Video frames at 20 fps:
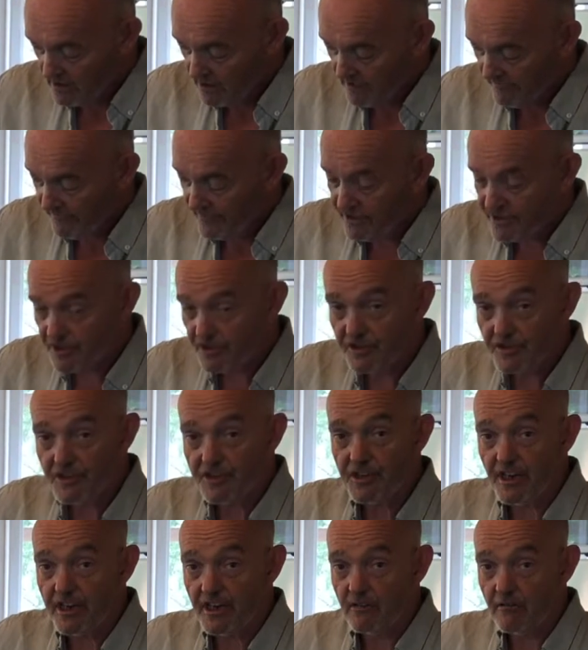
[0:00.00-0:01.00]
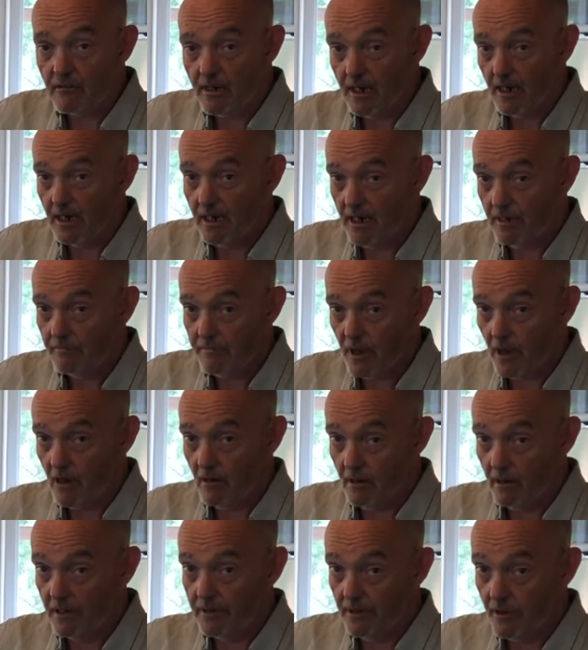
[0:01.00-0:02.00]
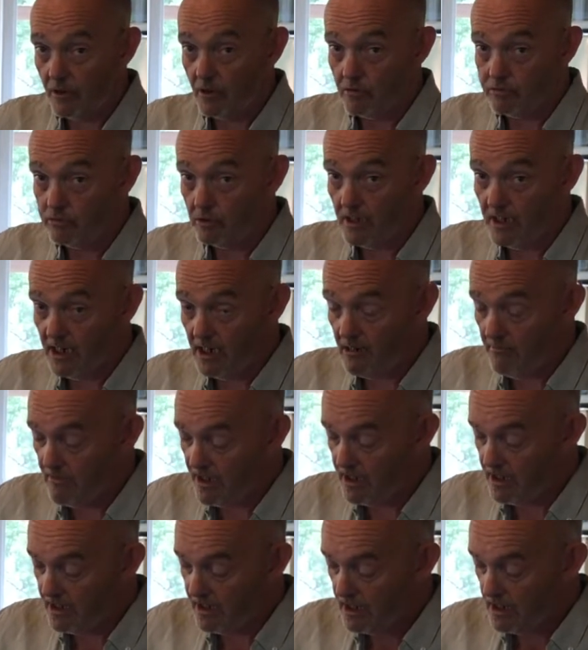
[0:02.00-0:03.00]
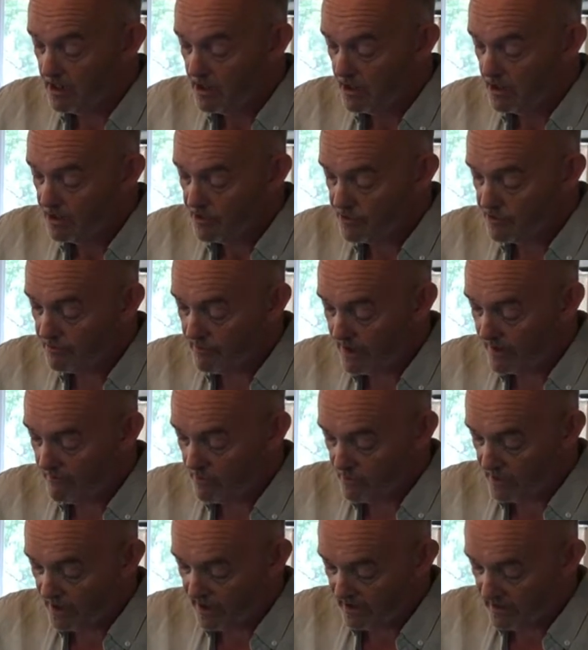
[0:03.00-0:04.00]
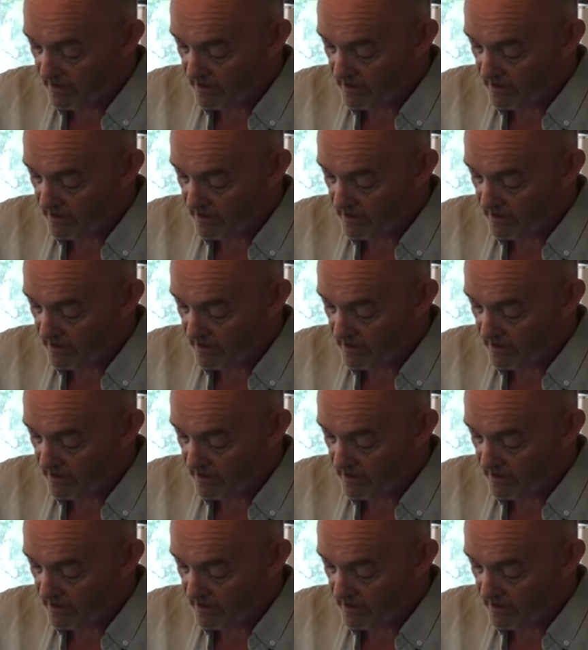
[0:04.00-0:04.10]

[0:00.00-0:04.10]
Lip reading: this is the secret behind the creamy scrambled egg.